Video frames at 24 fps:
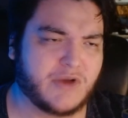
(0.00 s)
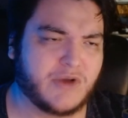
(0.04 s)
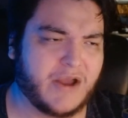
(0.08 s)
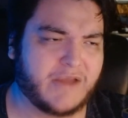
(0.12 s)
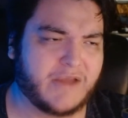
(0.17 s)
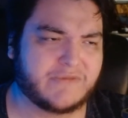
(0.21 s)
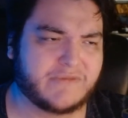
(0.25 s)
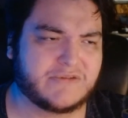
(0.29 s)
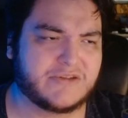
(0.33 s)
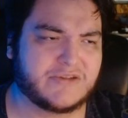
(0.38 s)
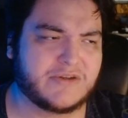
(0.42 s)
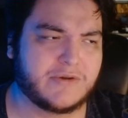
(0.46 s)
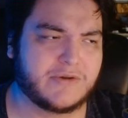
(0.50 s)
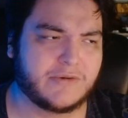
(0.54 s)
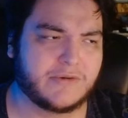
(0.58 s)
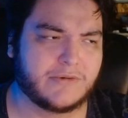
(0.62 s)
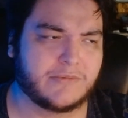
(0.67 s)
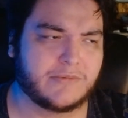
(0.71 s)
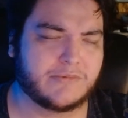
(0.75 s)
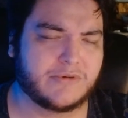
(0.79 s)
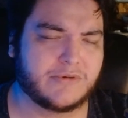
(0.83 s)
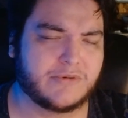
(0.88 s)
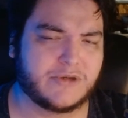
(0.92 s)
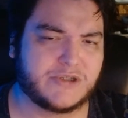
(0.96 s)
to
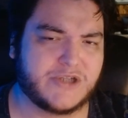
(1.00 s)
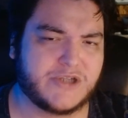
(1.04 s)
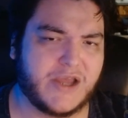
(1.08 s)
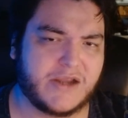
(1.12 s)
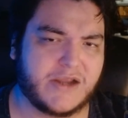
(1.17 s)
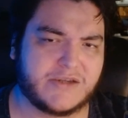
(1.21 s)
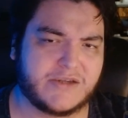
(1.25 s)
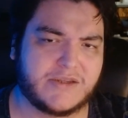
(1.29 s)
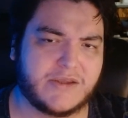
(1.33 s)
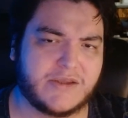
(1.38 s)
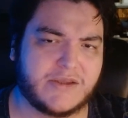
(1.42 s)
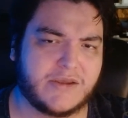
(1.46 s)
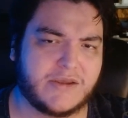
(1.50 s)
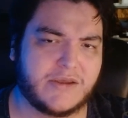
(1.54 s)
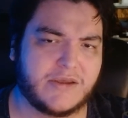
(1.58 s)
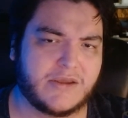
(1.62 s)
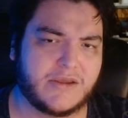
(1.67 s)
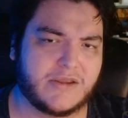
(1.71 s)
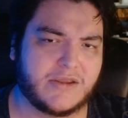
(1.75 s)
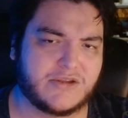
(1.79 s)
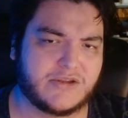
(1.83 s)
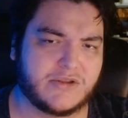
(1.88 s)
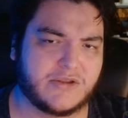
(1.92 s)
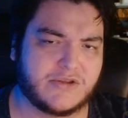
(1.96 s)
project
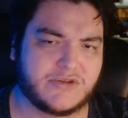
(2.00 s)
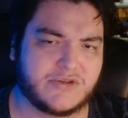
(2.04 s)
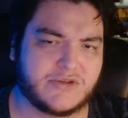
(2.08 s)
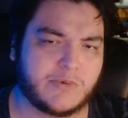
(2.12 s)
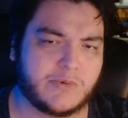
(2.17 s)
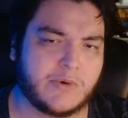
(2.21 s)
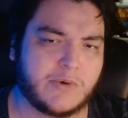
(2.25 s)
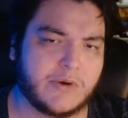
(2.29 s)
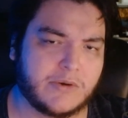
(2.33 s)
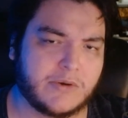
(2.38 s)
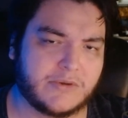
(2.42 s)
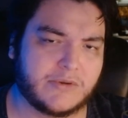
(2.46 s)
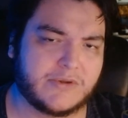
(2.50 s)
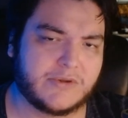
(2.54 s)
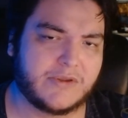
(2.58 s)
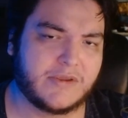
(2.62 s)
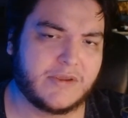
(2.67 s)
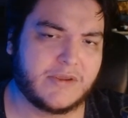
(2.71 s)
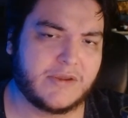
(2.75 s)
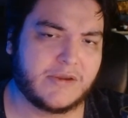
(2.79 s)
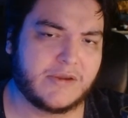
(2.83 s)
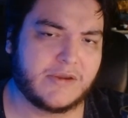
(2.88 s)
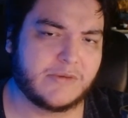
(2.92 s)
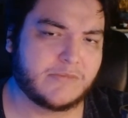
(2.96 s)
into this world.
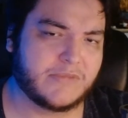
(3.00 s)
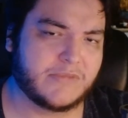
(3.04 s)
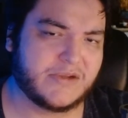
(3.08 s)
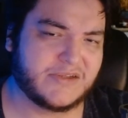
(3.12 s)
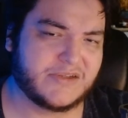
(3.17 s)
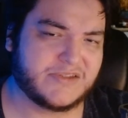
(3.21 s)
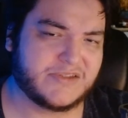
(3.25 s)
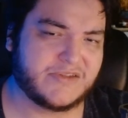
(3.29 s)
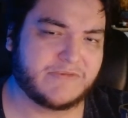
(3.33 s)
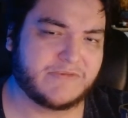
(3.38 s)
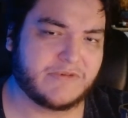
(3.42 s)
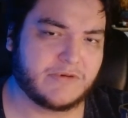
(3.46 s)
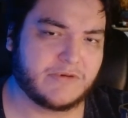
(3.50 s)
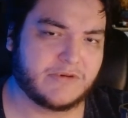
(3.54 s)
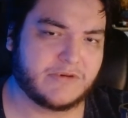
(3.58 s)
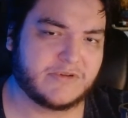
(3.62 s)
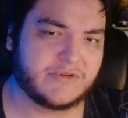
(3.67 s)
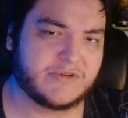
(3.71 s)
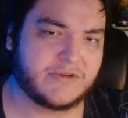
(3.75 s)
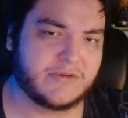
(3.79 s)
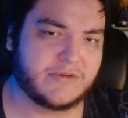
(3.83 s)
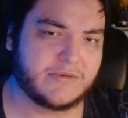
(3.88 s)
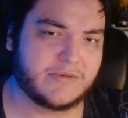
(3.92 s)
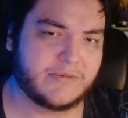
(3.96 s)
But it's
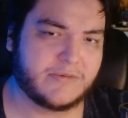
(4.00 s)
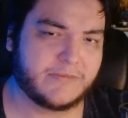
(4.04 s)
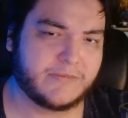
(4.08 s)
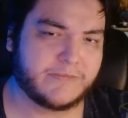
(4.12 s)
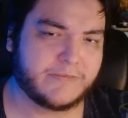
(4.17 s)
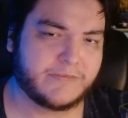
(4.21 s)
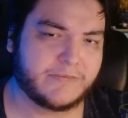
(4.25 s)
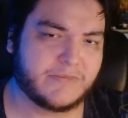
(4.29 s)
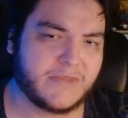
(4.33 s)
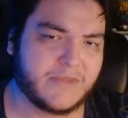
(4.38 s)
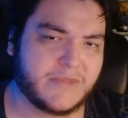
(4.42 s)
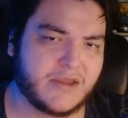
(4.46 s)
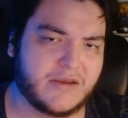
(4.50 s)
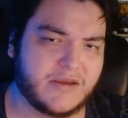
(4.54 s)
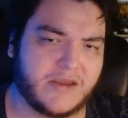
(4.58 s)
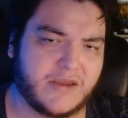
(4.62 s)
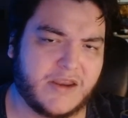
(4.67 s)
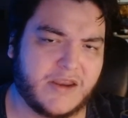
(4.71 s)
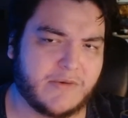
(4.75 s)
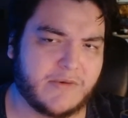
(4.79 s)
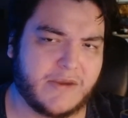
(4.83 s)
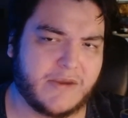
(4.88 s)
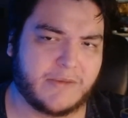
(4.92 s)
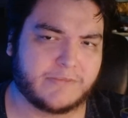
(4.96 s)
difficult.
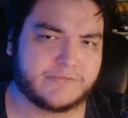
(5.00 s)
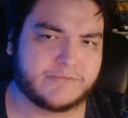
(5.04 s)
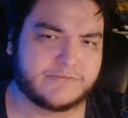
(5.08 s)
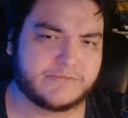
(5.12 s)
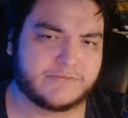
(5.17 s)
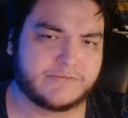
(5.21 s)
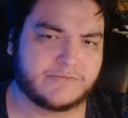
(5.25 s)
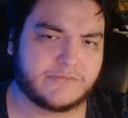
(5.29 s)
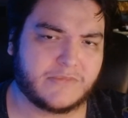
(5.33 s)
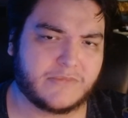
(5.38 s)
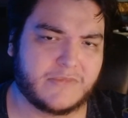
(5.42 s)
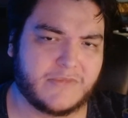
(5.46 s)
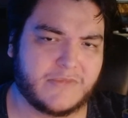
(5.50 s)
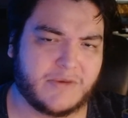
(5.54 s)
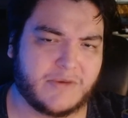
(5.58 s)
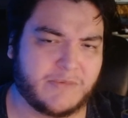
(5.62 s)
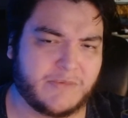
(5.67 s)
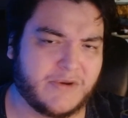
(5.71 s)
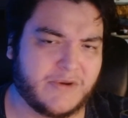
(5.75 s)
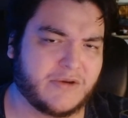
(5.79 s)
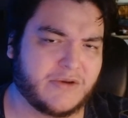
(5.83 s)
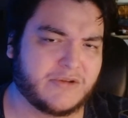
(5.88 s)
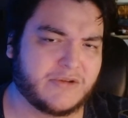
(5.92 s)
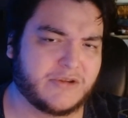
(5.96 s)
Anyway, I went
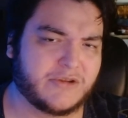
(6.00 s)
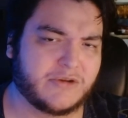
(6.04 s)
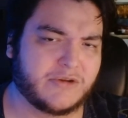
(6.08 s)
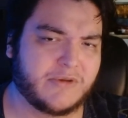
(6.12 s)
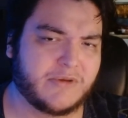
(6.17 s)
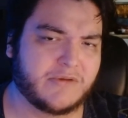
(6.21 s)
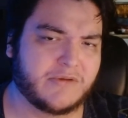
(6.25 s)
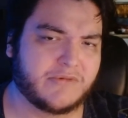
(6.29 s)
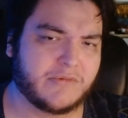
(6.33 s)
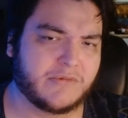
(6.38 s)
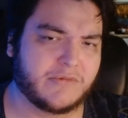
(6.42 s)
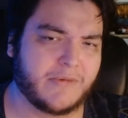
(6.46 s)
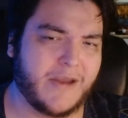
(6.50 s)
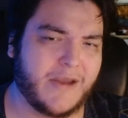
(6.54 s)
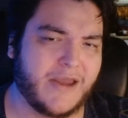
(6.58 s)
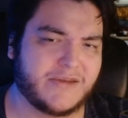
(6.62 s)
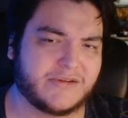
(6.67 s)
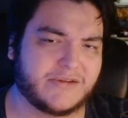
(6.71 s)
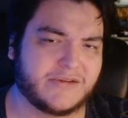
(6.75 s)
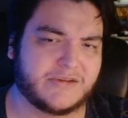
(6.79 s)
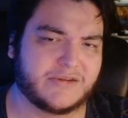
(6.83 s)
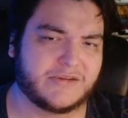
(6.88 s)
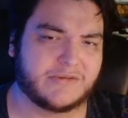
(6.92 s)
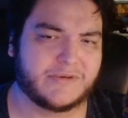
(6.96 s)
on a little bit of a rant, a
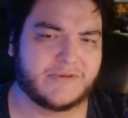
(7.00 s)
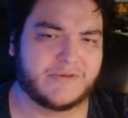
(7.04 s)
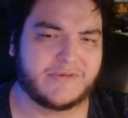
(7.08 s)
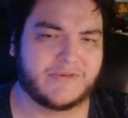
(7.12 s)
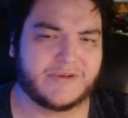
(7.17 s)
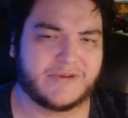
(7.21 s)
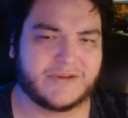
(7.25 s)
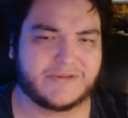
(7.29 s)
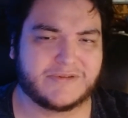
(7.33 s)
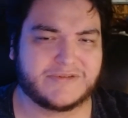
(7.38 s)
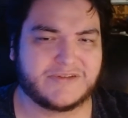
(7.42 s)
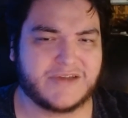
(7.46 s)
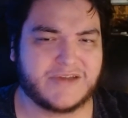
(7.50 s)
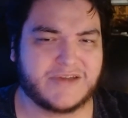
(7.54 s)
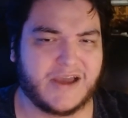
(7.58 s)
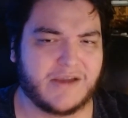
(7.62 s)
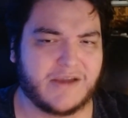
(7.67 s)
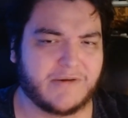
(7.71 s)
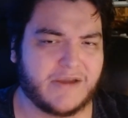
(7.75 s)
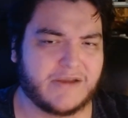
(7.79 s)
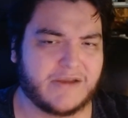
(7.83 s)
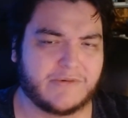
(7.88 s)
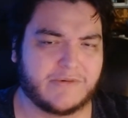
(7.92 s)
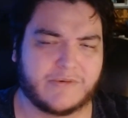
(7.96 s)
little bit of a
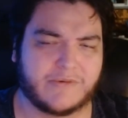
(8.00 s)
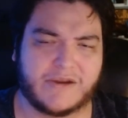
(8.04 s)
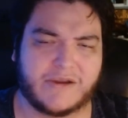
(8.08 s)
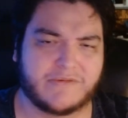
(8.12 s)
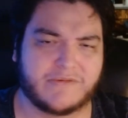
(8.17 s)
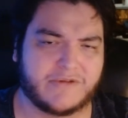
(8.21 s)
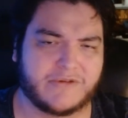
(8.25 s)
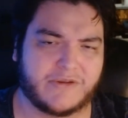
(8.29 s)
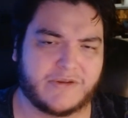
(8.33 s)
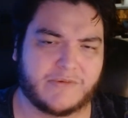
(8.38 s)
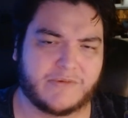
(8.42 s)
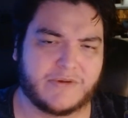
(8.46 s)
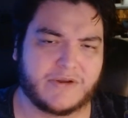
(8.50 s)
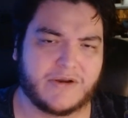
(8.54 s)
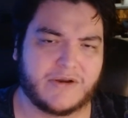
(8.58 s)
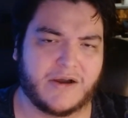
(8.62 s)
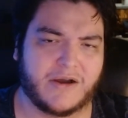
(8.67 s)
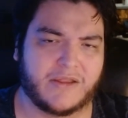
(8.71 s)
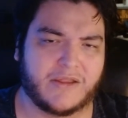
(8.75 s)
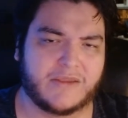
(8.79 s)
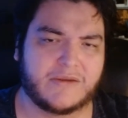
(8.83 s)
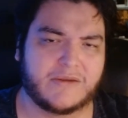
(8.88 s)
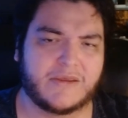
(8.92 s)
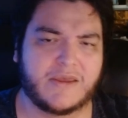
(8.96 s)
tirade, or whatever you want to call
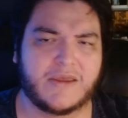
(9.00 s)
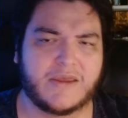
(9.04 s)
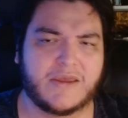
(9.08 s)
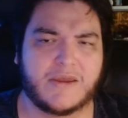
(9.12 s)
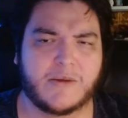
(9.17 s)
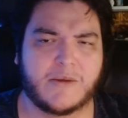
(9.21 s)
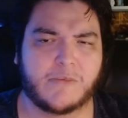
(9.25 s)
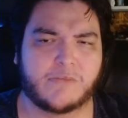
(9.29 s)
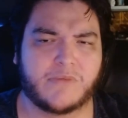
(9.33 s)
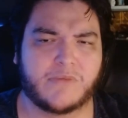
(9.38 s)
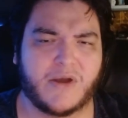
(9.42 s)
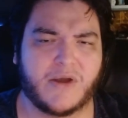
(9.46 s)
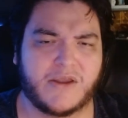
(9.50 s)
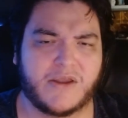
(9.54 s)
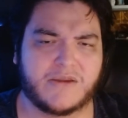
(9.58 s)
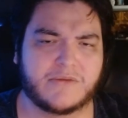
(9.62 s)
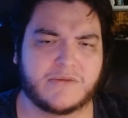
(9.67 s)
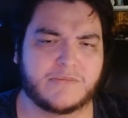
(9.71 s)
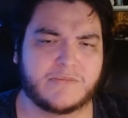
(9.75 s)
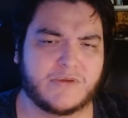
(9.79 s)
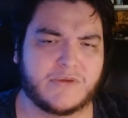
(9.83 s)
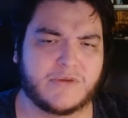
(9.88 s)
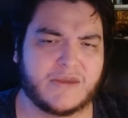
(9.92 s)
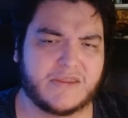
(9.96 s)
it. But
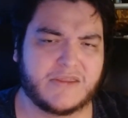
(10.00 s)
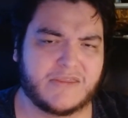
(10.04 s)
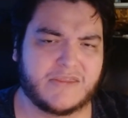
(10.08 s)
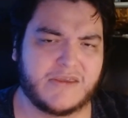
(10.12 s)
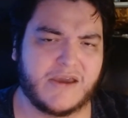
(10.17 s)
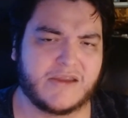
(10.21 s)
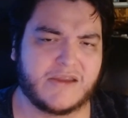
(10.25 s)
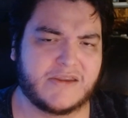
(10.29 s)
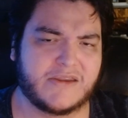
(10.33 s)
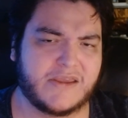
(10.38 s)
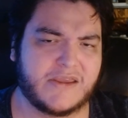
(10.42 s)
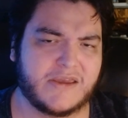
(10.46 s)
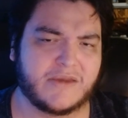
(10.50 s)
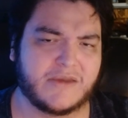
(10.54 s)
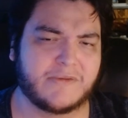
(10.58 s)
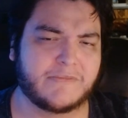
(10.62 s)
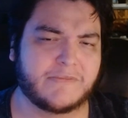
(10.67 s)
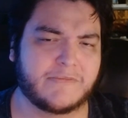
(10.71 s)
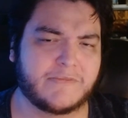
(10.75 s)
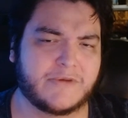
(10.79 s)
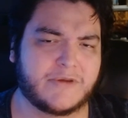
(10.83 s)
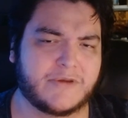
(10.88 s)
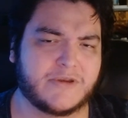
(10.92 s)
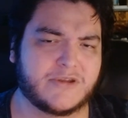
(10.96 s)
you get the idea.
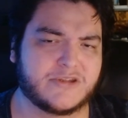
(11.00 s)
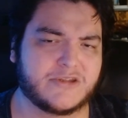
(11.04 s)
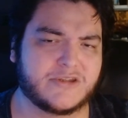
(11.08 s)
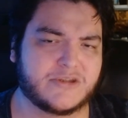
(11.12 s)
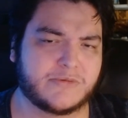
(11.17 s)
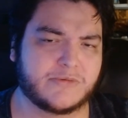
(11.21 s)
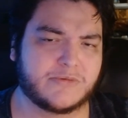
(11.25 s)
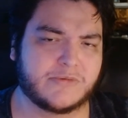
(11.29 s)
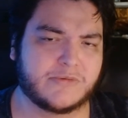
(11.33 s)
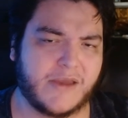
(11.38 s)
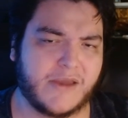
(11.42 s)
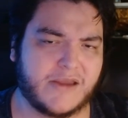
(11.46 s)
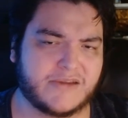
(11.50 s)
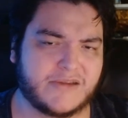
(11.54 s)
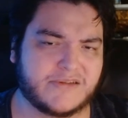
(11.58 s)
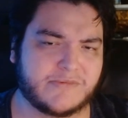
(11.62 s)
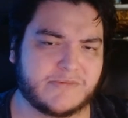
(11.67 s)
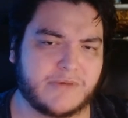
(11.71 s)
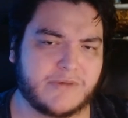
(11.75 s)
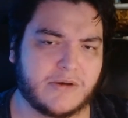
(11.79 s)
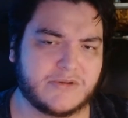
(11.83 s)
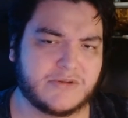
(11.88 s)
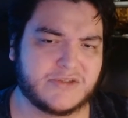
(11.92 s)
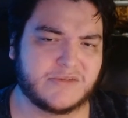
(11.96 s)
Superman is
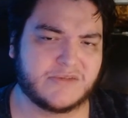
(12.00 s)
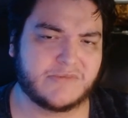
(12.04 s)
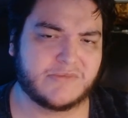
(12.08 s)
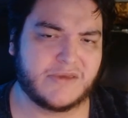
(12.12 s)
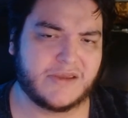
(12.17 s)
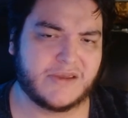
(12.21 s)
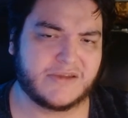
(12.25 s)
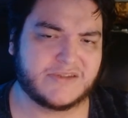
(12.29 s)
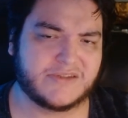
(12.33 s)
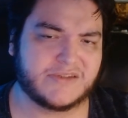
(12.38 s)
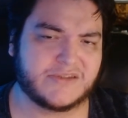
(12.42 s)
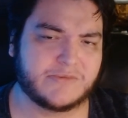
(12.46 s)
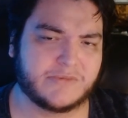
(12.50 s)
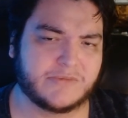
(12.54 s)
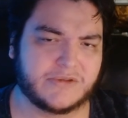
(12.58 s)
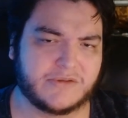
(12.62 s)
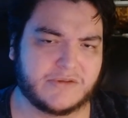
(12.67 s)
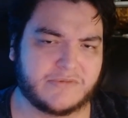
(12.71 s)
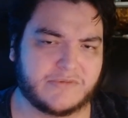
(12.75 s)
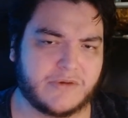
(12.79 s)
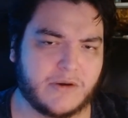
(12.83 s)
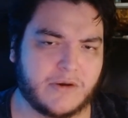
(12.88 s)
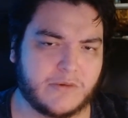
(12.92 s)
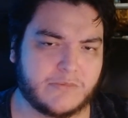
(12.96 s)
supposed to be a symbol of
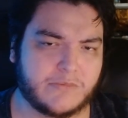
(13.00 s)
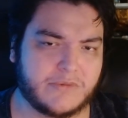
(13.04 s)
hope.